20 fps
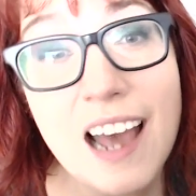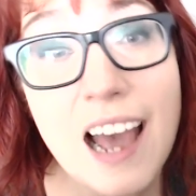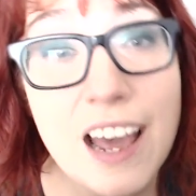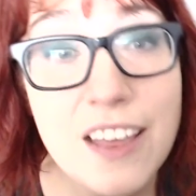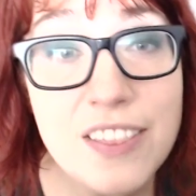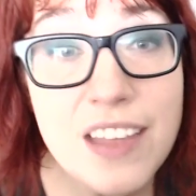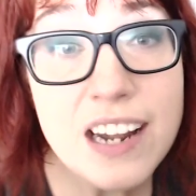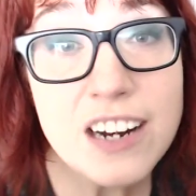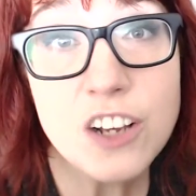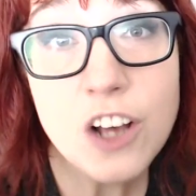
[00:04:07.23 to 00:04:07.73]

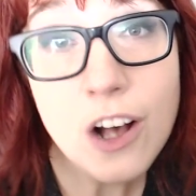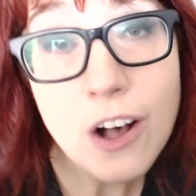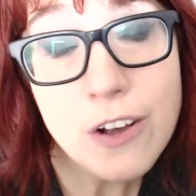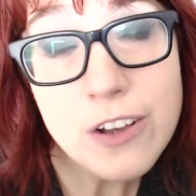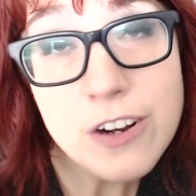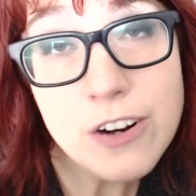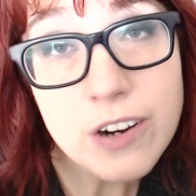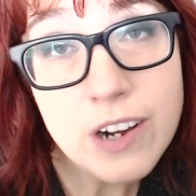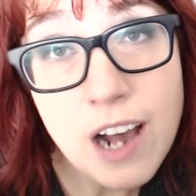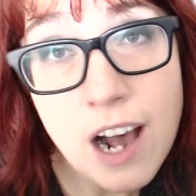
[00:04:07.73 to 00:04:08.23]
And then call
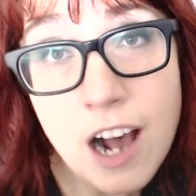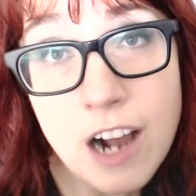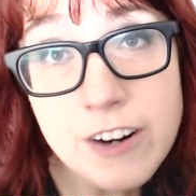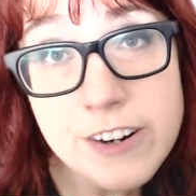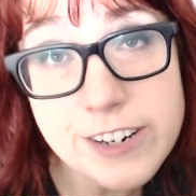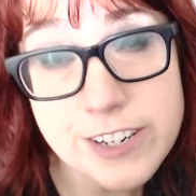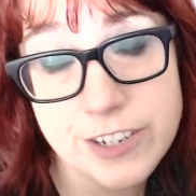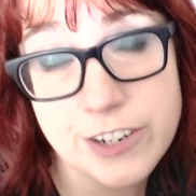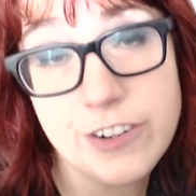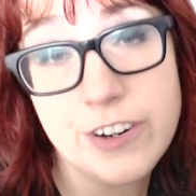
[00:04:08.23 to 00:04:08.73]
your
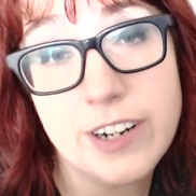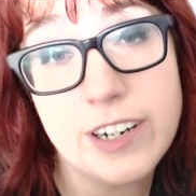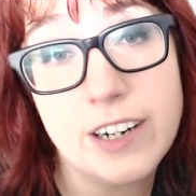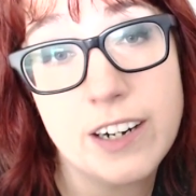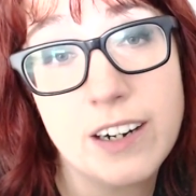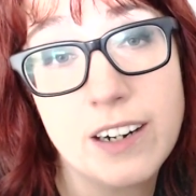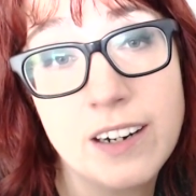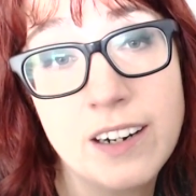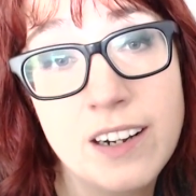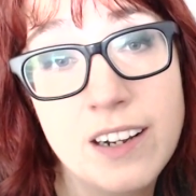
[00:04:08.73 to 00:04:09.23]
Congress
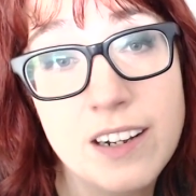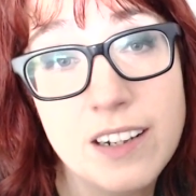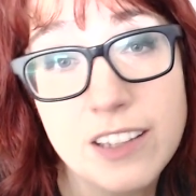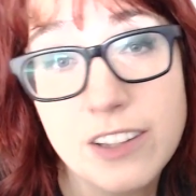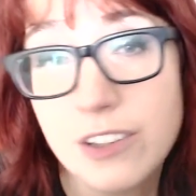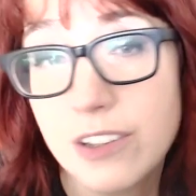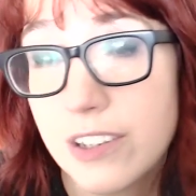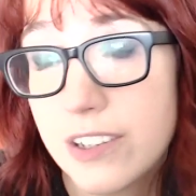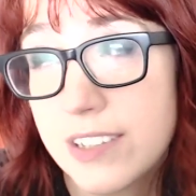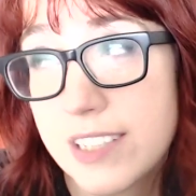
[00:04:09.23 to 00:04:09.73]
critter.
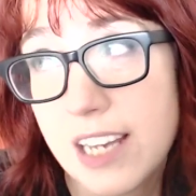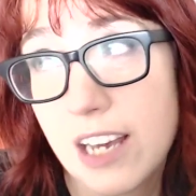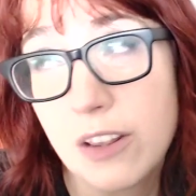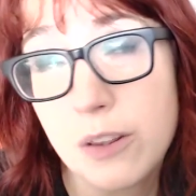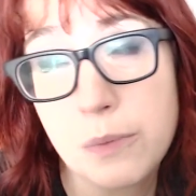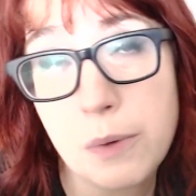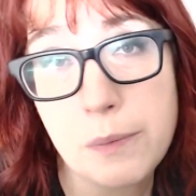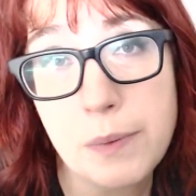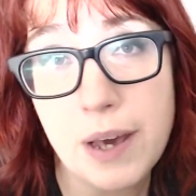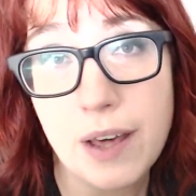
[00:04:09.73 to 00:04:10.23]
You could tell
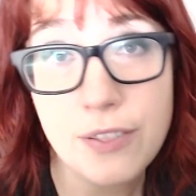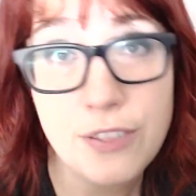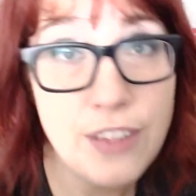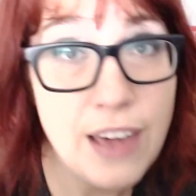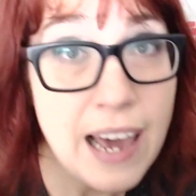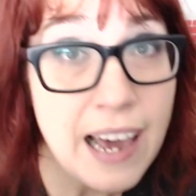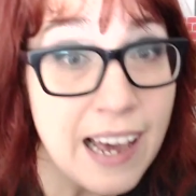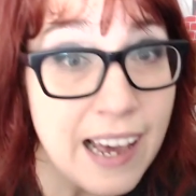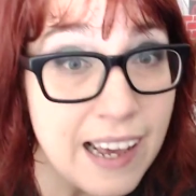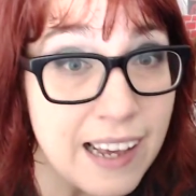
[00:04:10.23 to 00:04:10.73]
them about
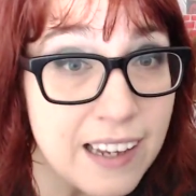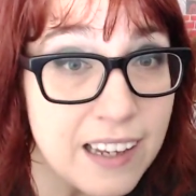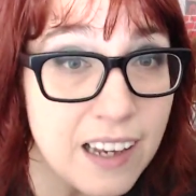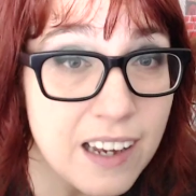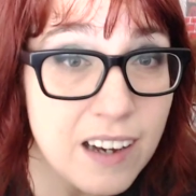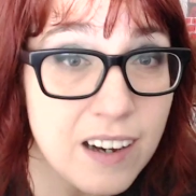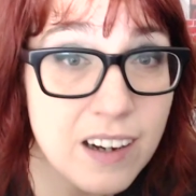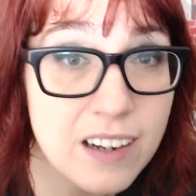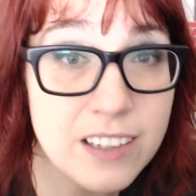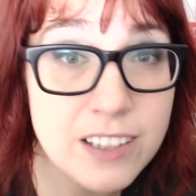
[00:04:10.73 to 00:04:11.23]

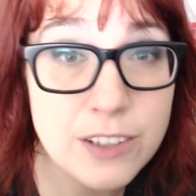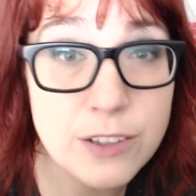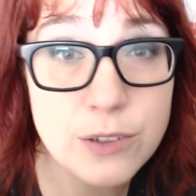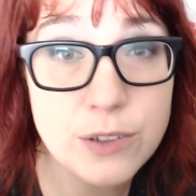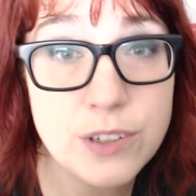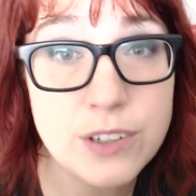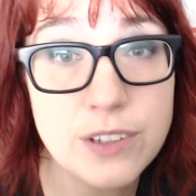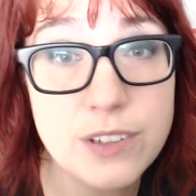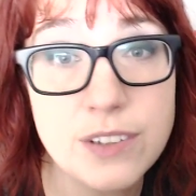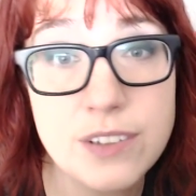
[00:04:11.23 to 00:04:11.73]
that
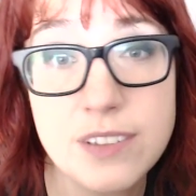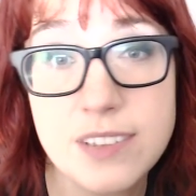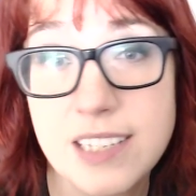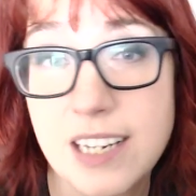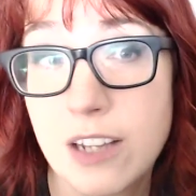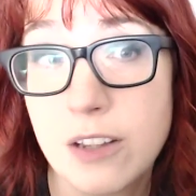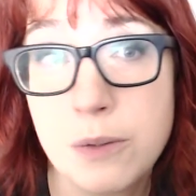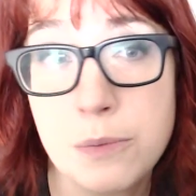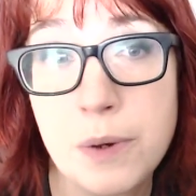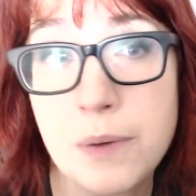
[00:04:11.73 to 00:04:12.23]
you could
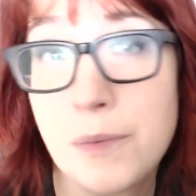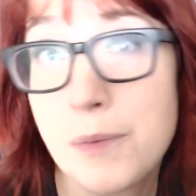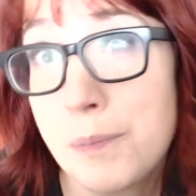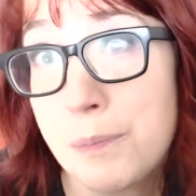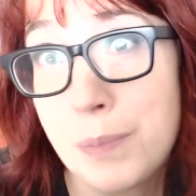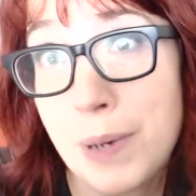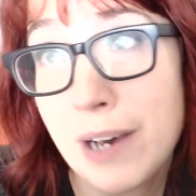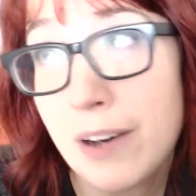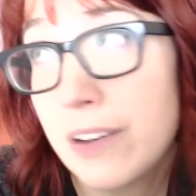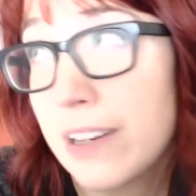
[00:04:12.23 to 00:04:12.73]
tell them
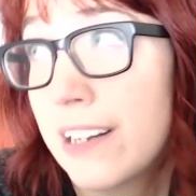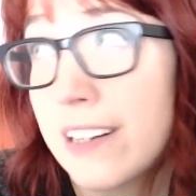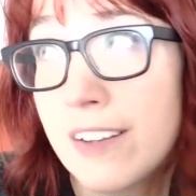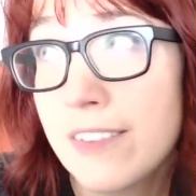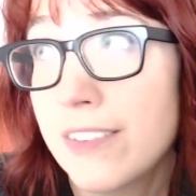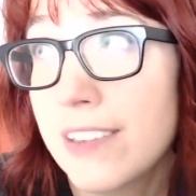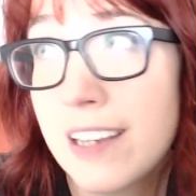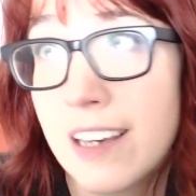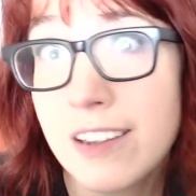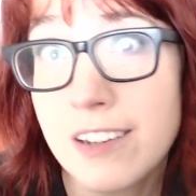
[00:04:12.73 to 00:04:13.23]
about any
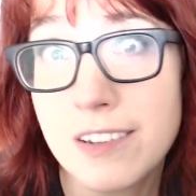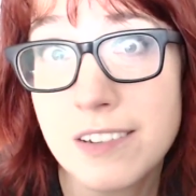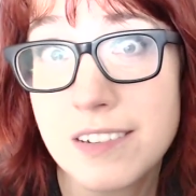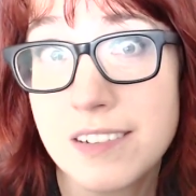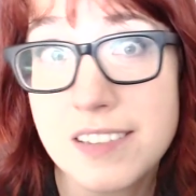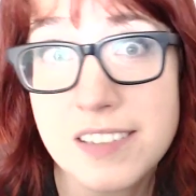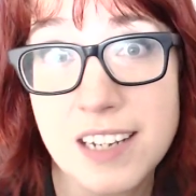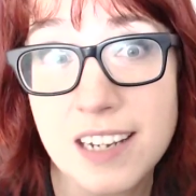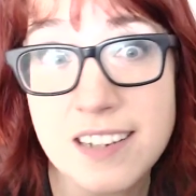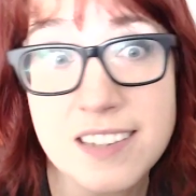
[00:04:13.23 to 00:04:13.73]
of the other
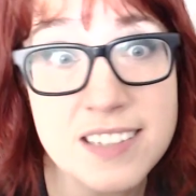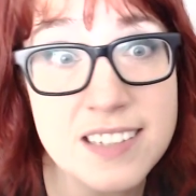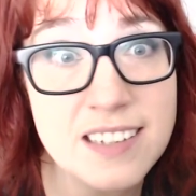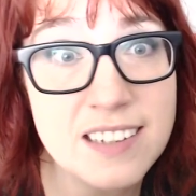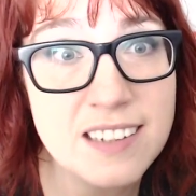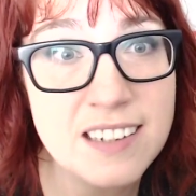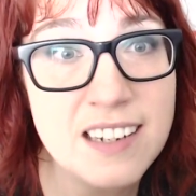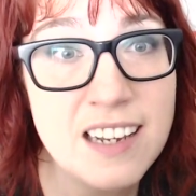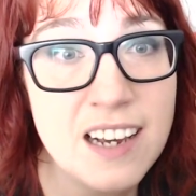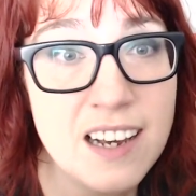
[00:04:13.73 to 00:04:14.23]

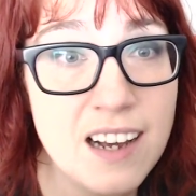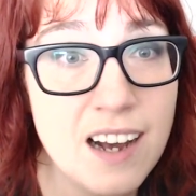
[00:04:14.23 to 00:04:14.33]
dozen